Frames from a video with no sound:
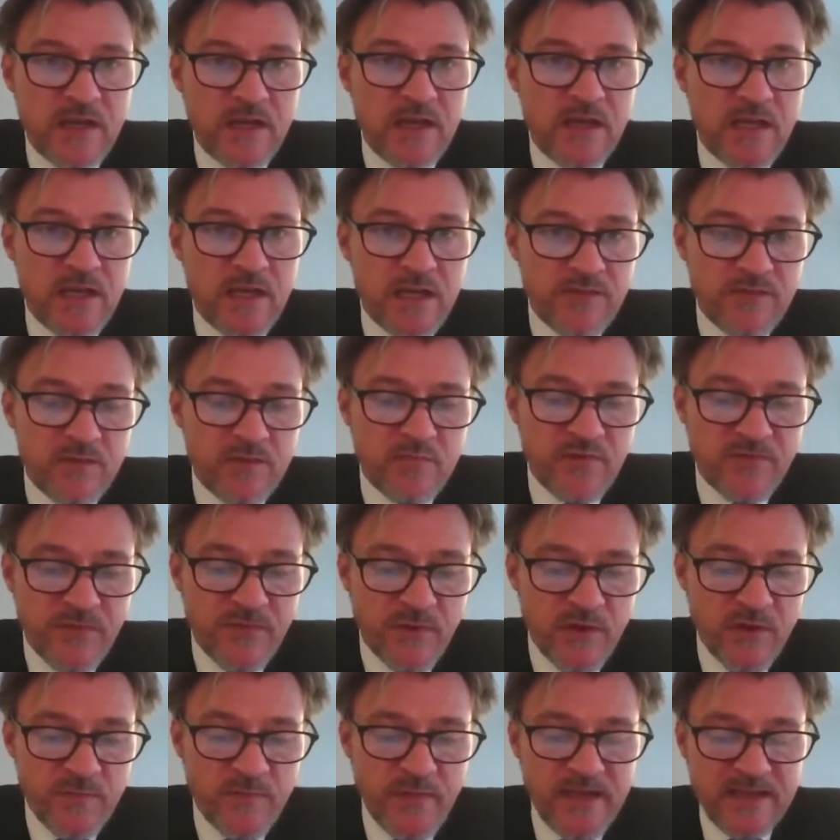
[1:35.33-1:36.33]
Even
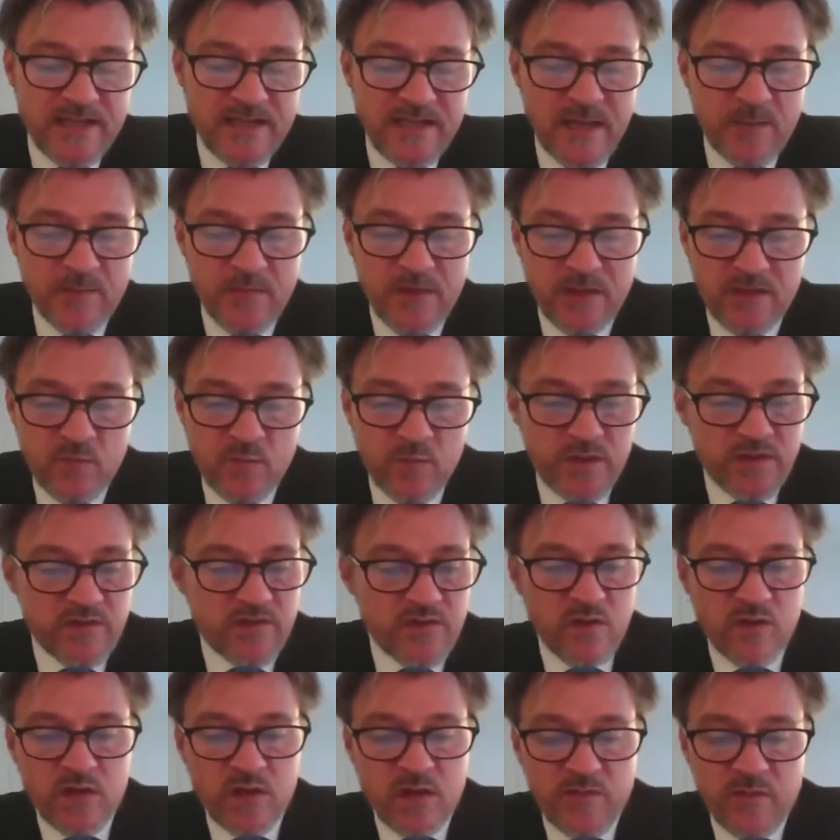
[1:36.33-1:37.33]
before the pandemic, we
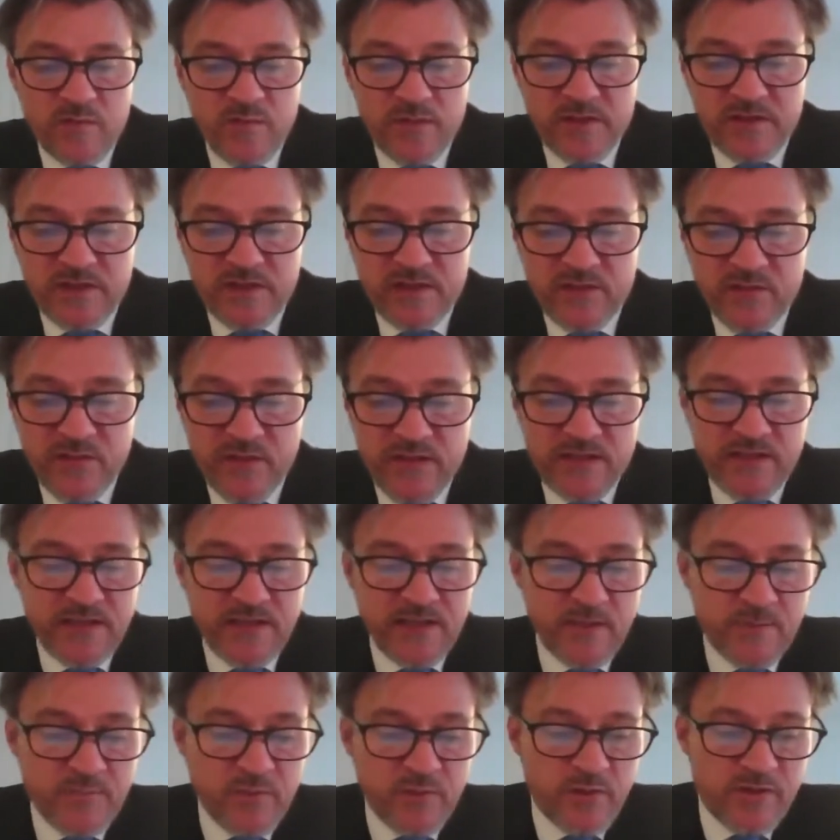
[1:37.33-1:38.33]
saw governments
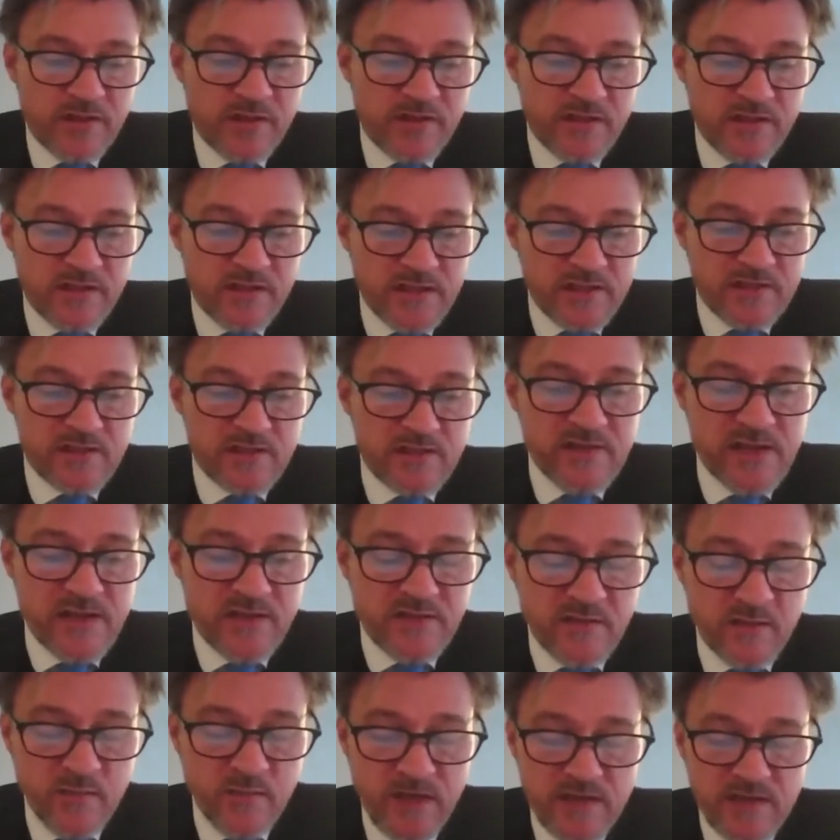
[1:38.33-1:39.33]
increasingly putting the digital
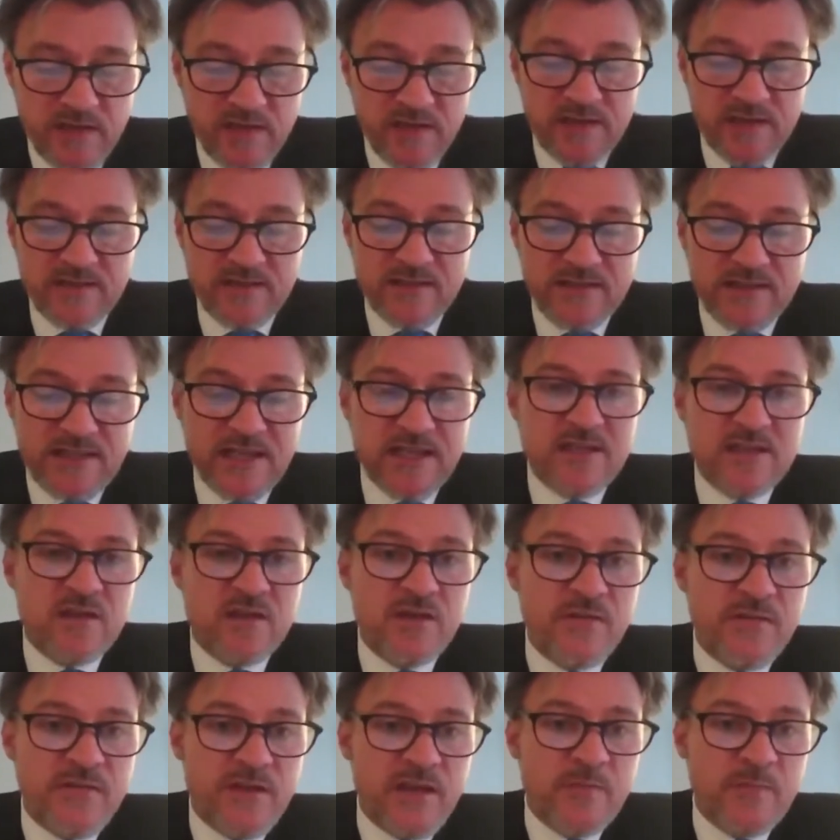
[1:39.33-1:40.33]
transformation at the center
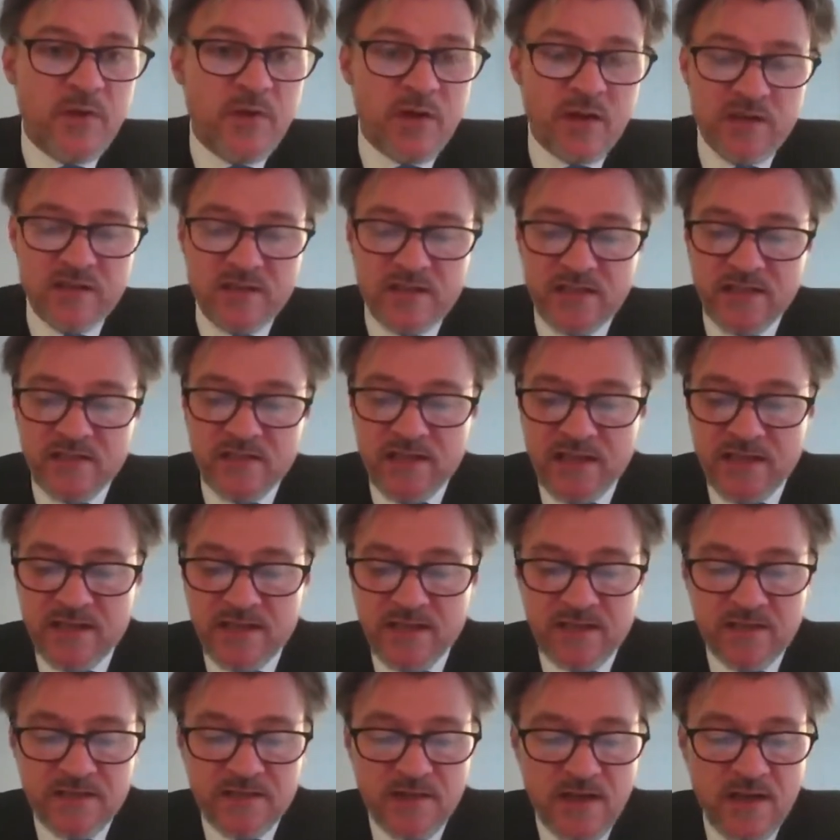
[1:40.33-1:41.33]
of their policy
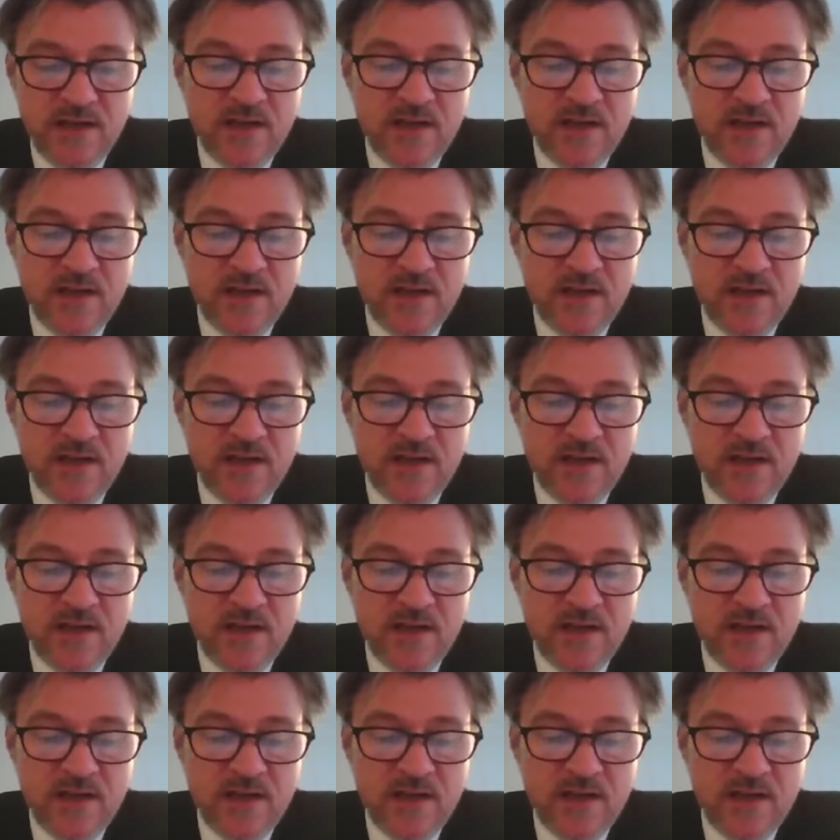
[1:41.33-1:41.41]
agendas,